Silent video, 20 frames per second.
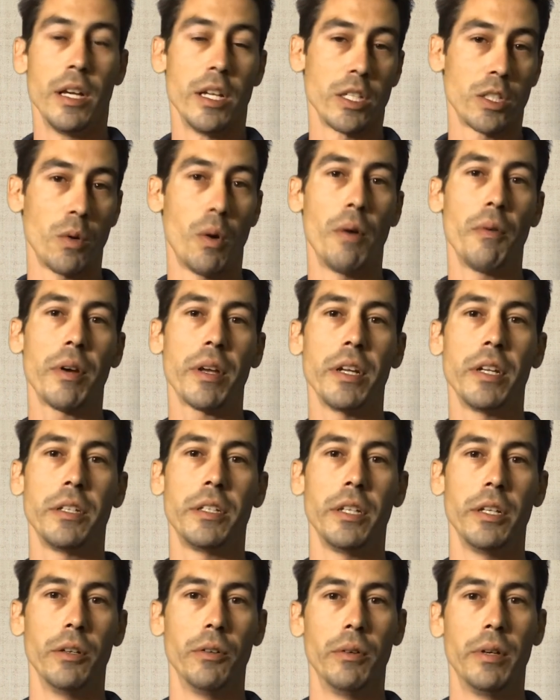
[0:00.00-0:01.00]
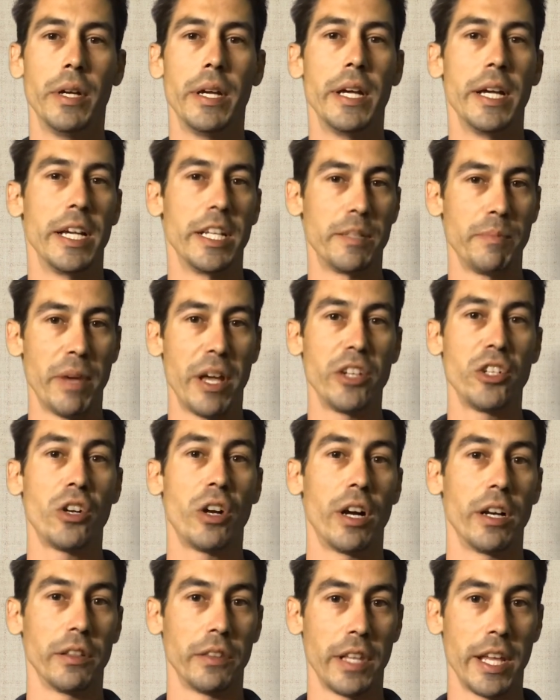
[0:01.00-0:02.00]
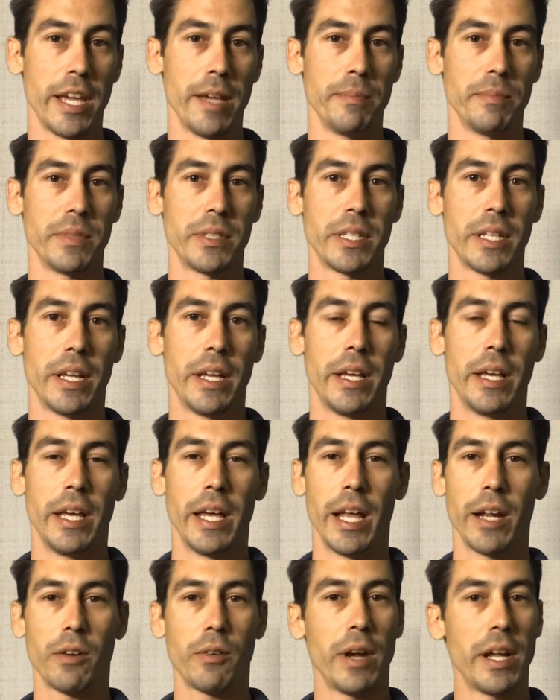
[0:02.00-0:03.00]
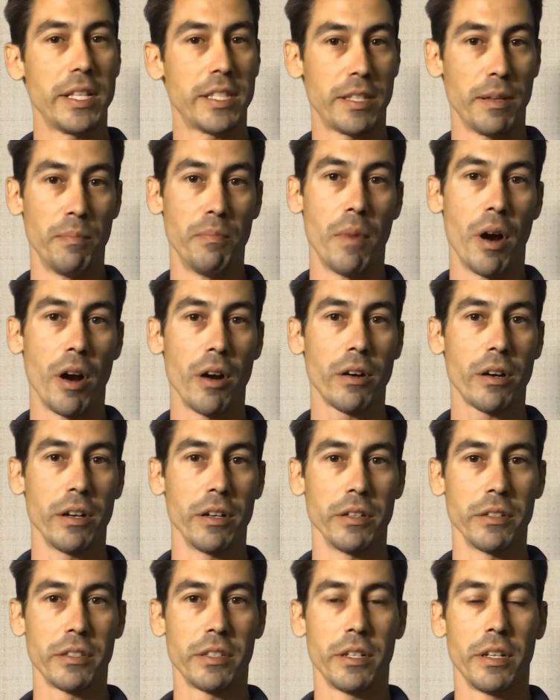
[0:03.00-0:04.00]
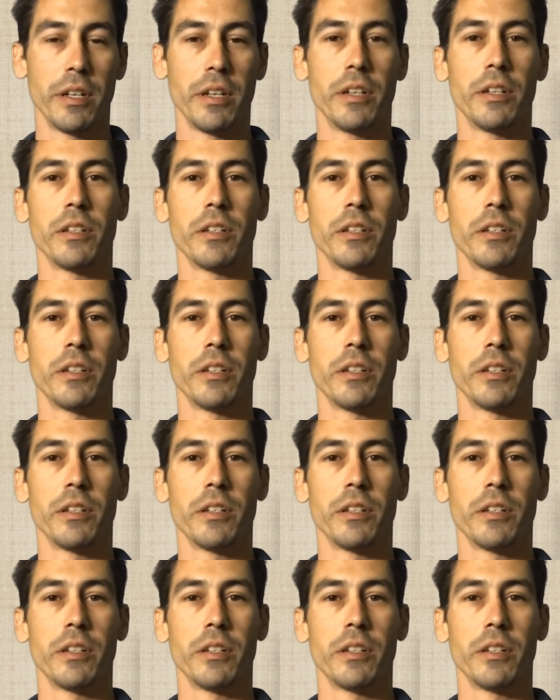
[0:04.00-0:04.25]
So what we're going to do is measure our limbs and create some markers